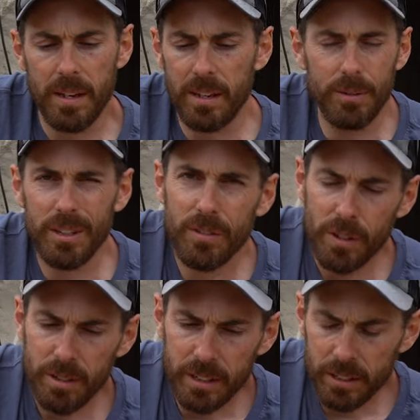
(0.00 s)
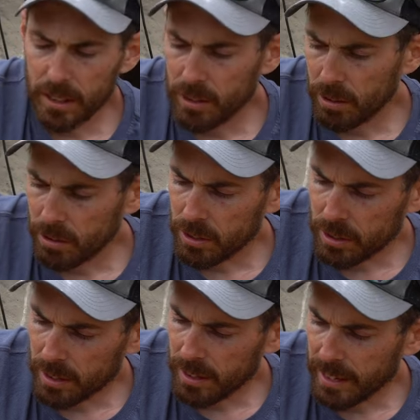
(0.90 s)
uh, there's a few things you can do
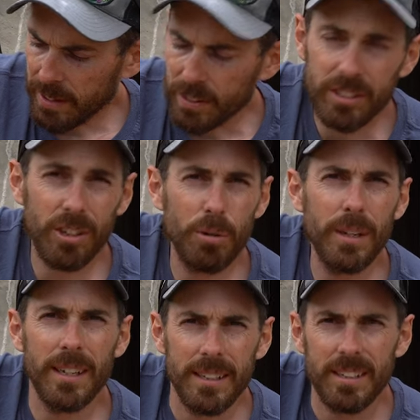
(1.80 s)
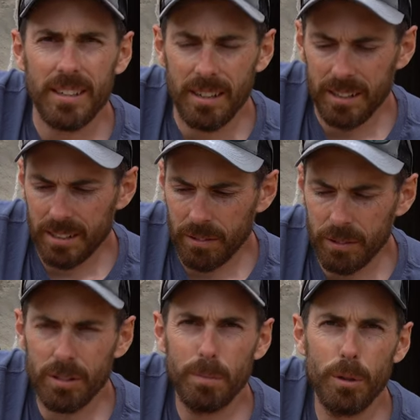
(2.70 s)
just leave it soaking in this kind of stuff
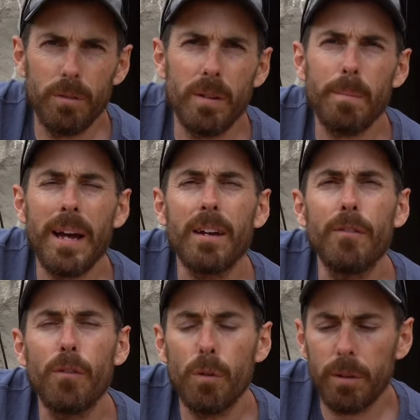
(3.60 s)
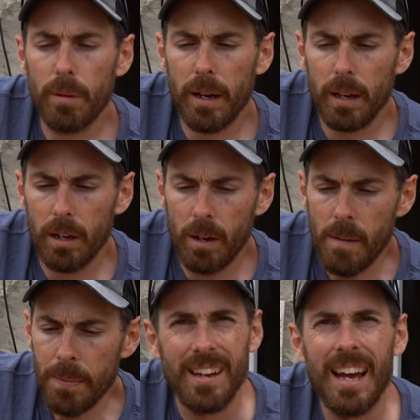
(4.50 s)
and just move it back and forth quite a lot
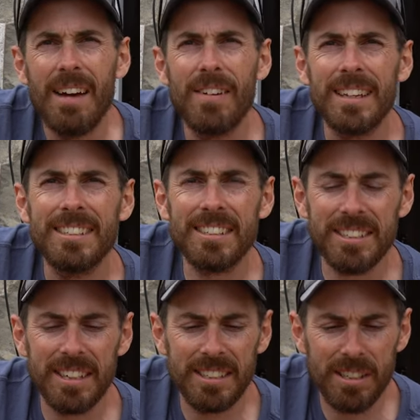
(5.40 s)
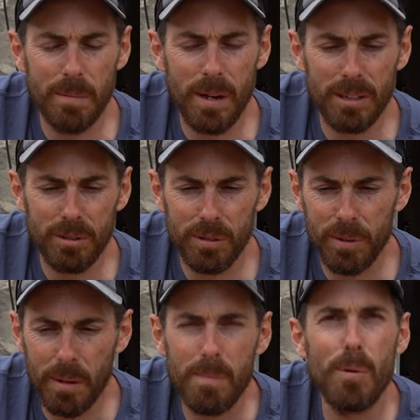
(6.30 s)
I have had success in the past
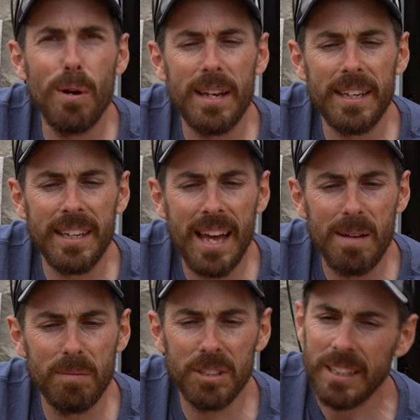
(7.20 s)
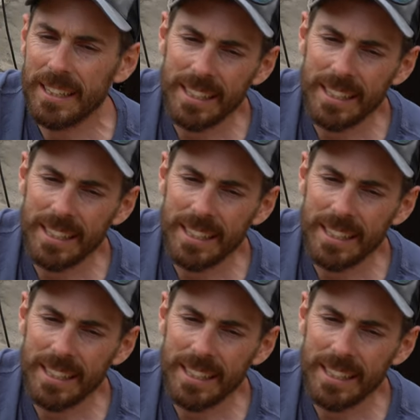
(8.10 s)
with uh, boiling cams